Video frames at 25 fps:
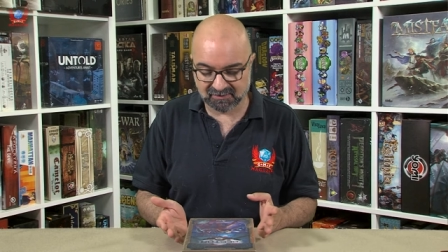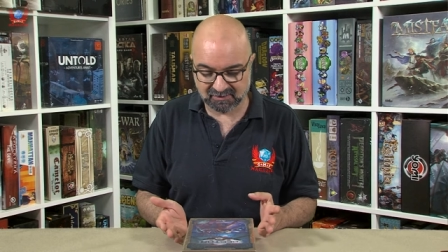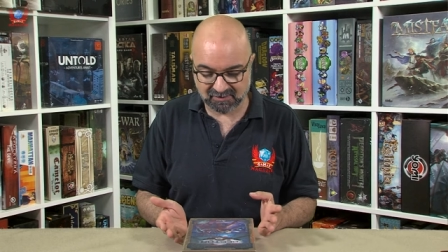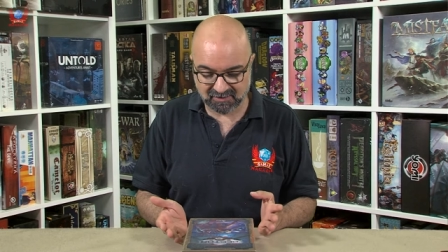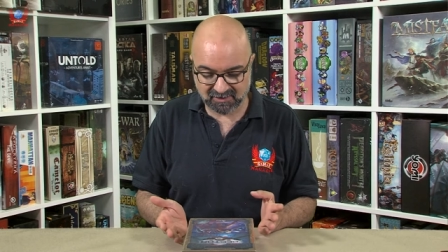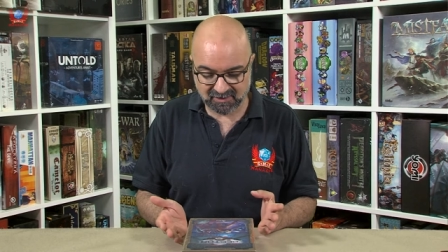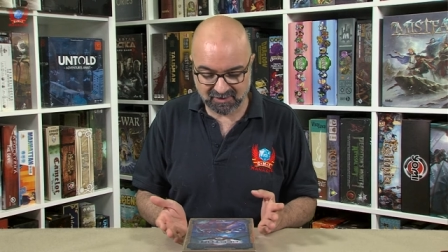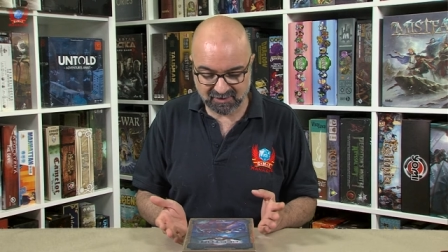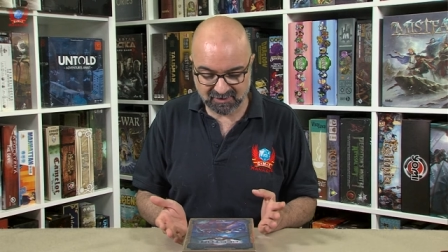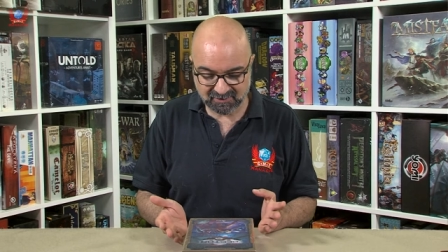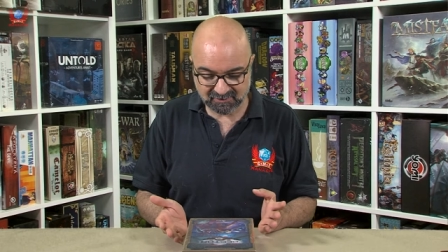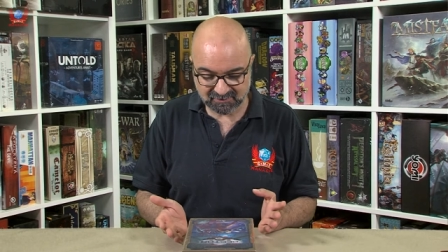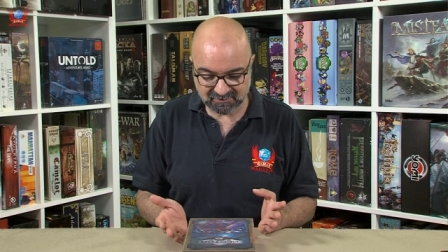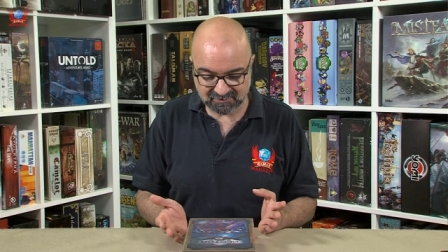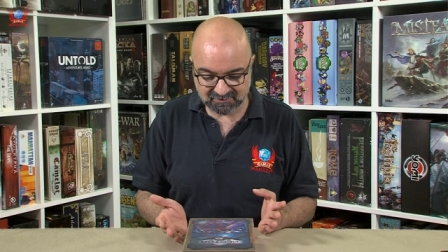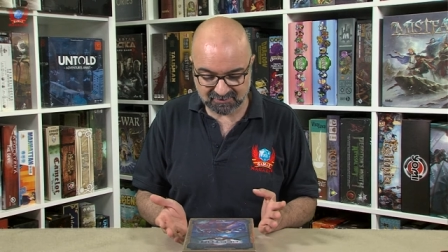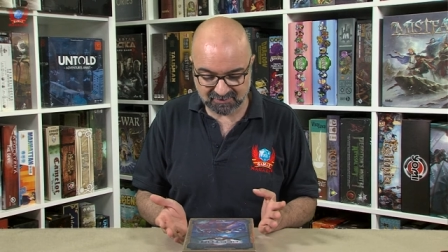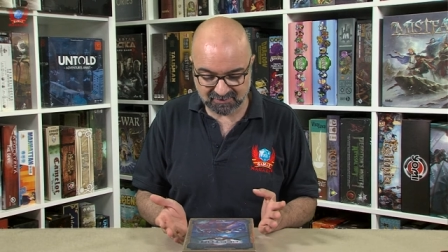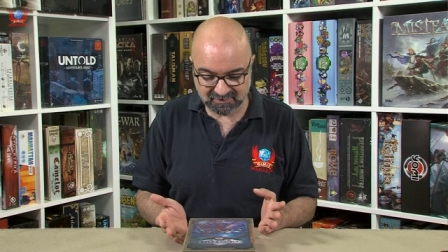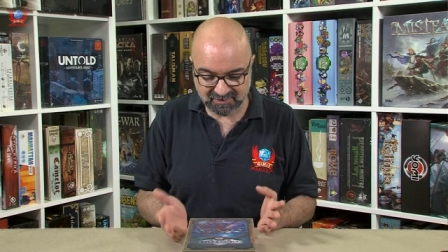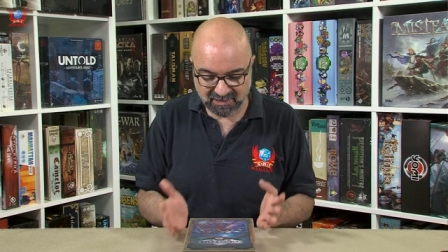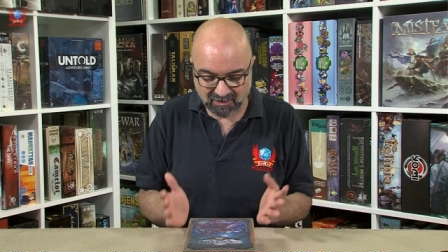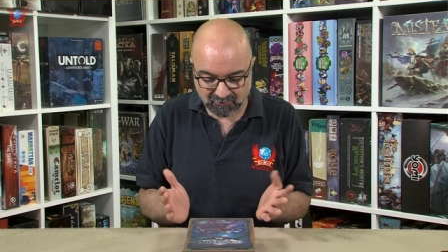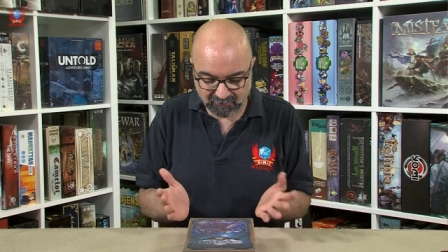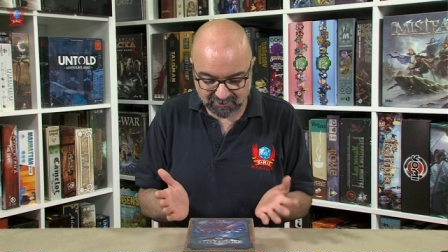and
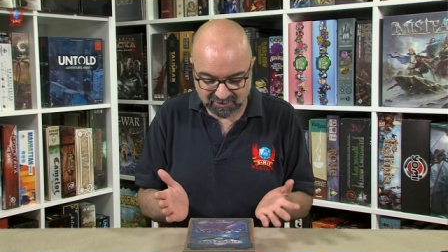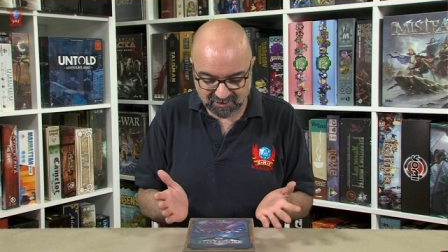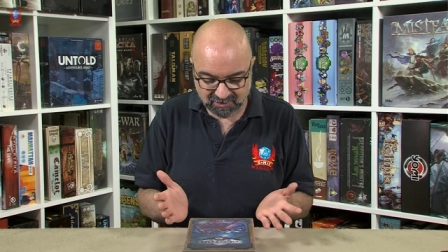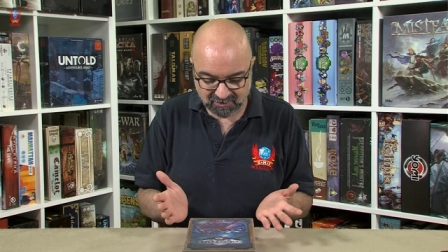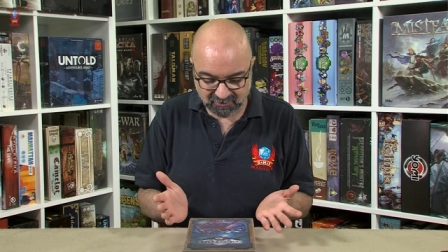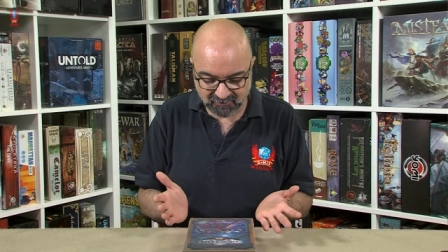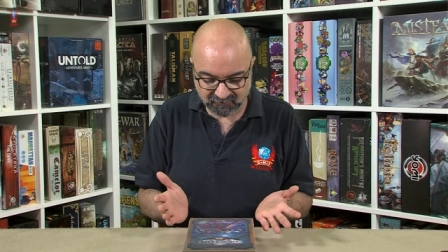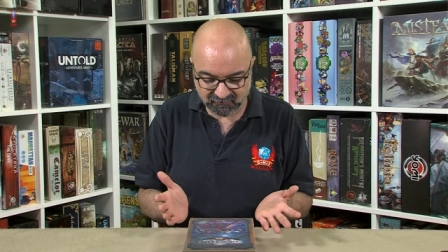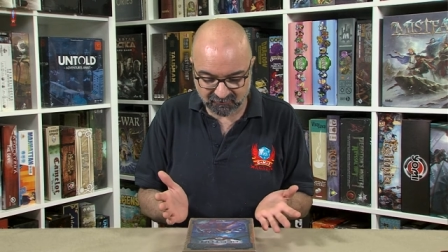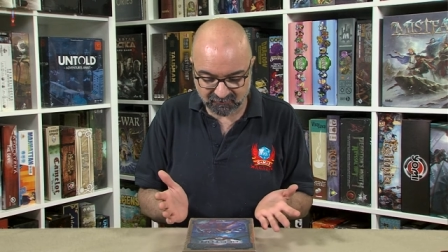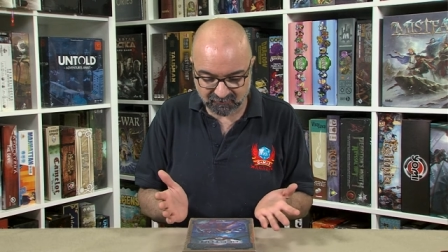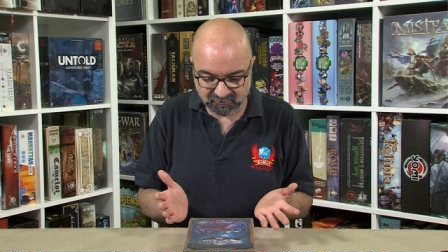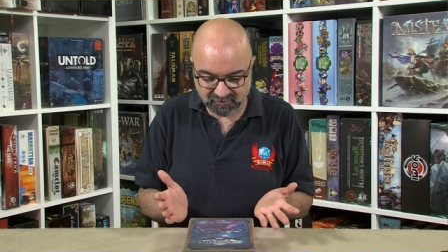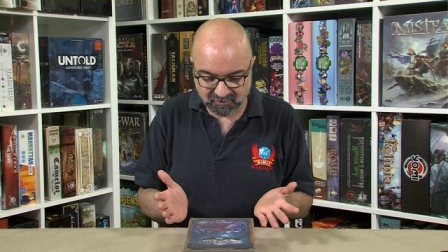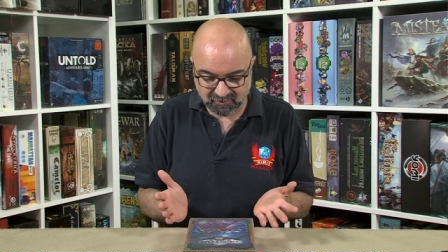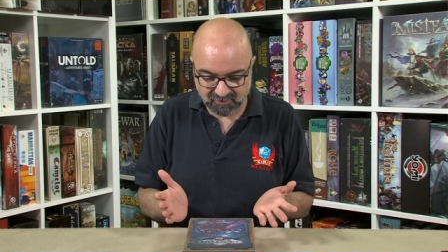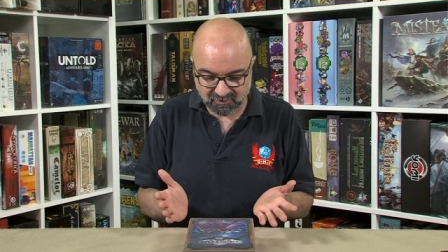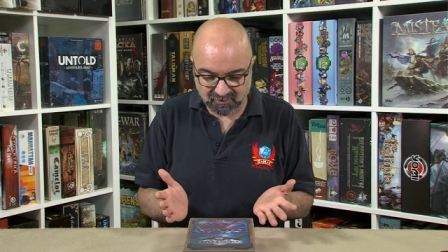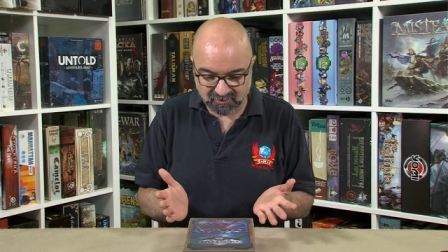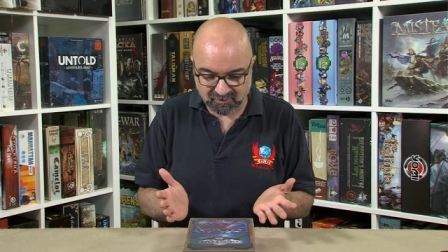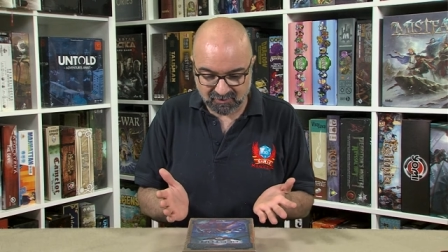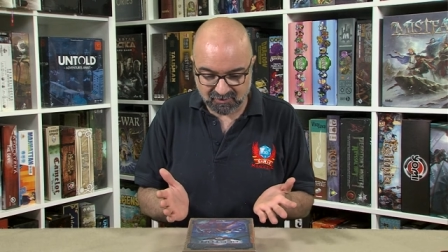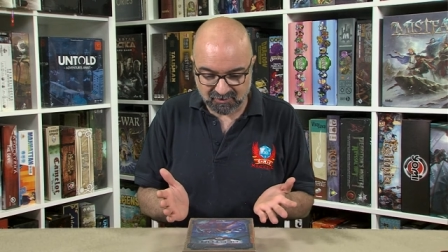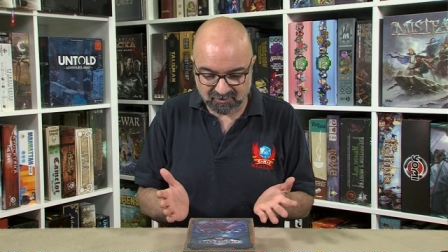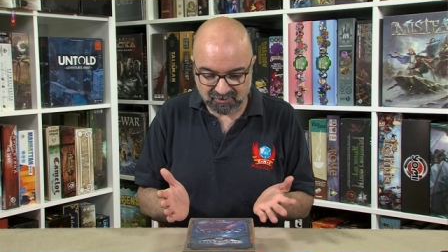now I have
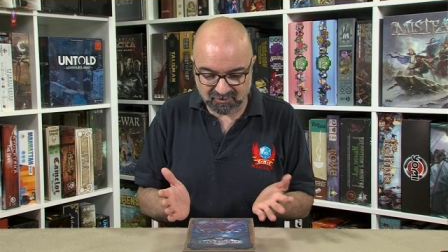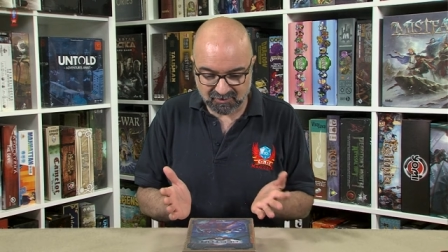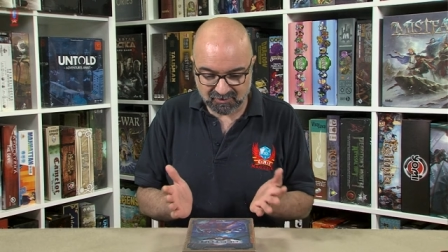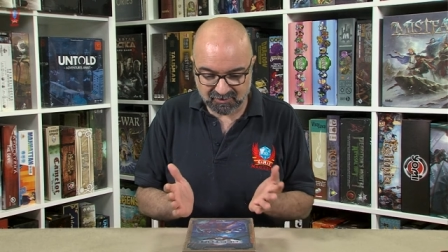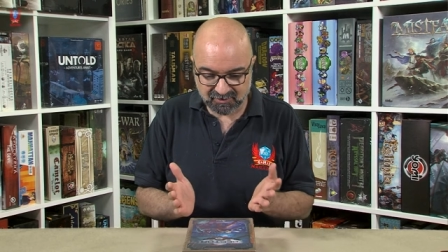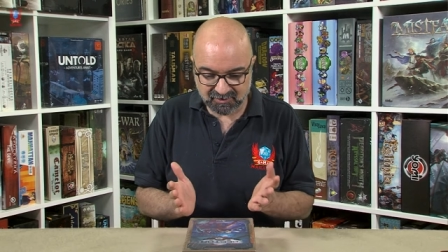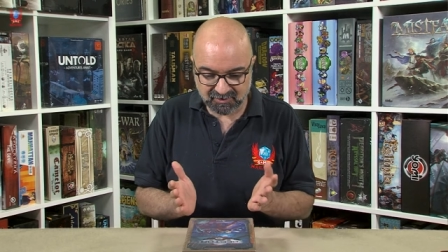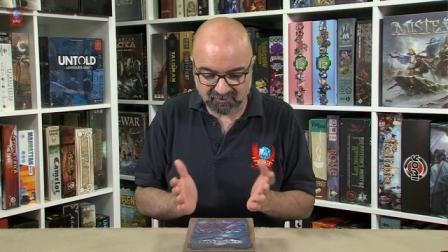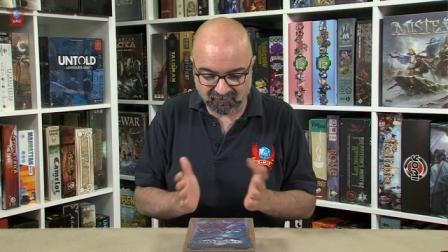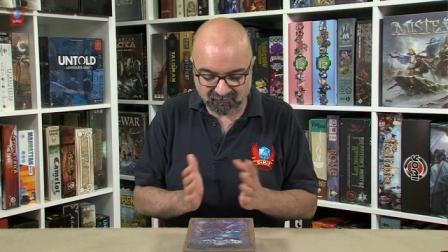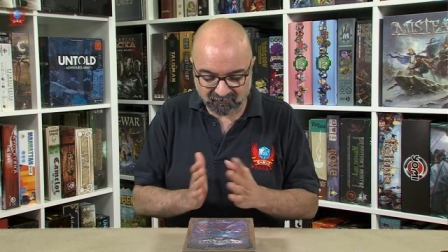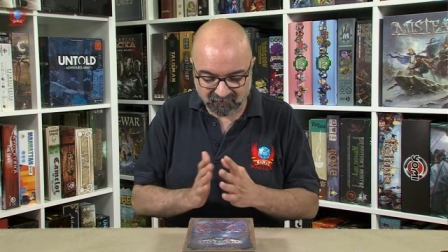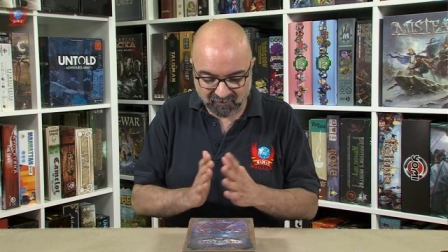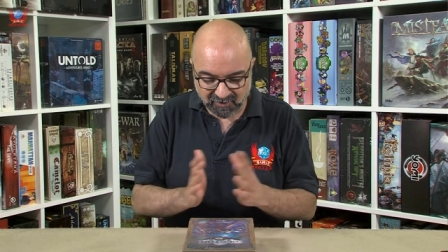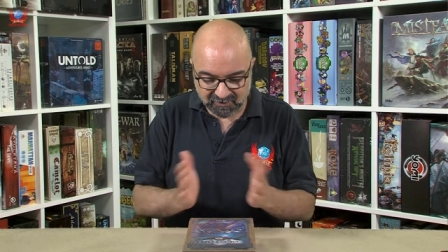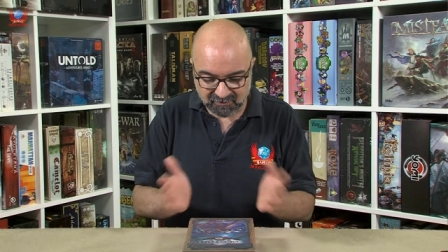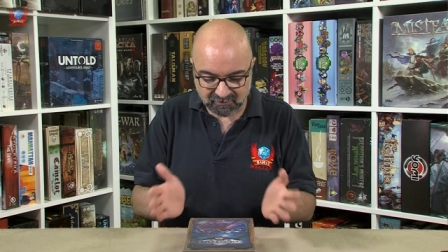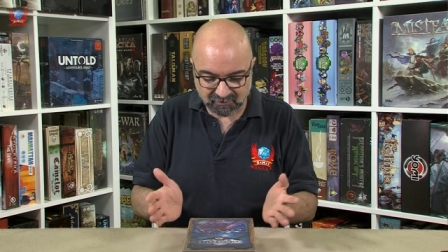the final